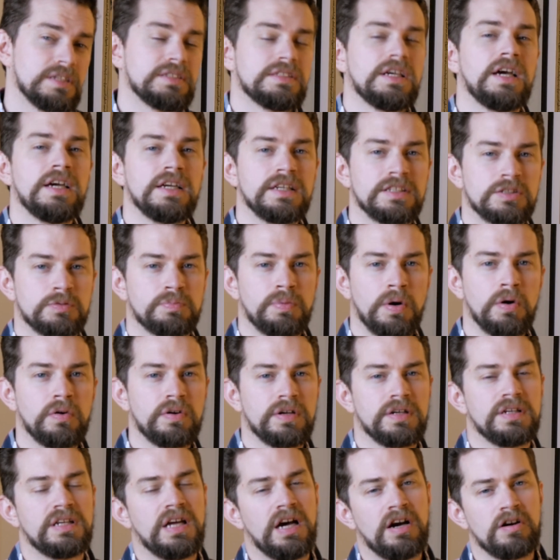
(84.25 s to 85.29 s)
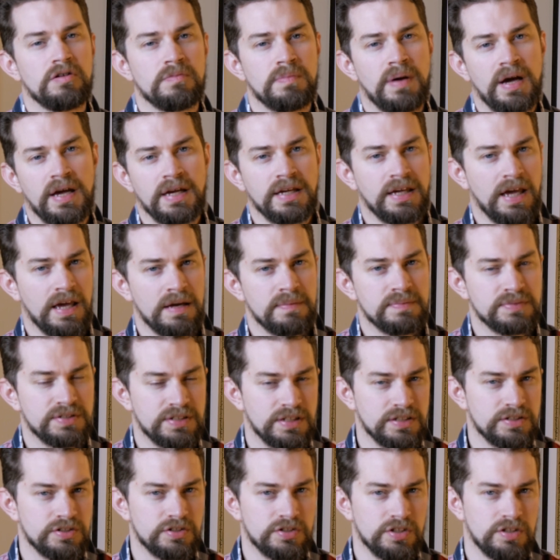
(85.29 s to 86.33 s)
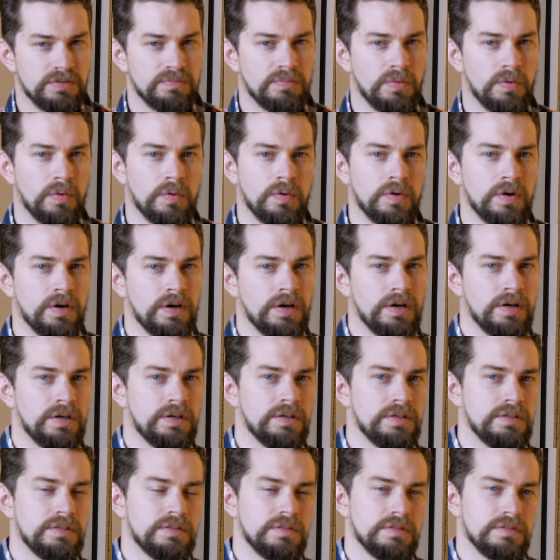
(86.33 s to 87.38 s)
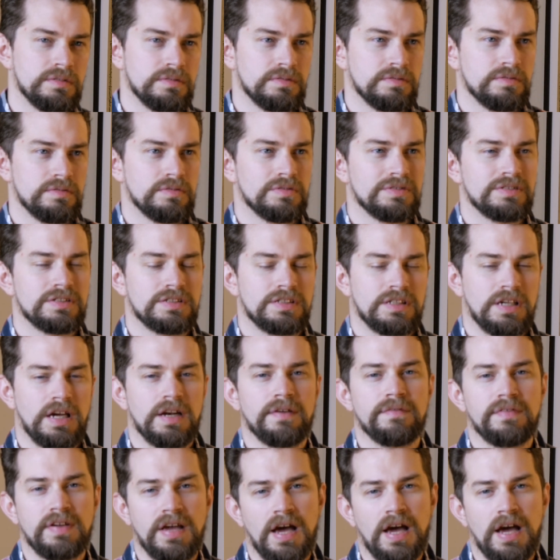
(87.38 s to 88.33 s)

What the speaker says: The site is broken down by game system or kind of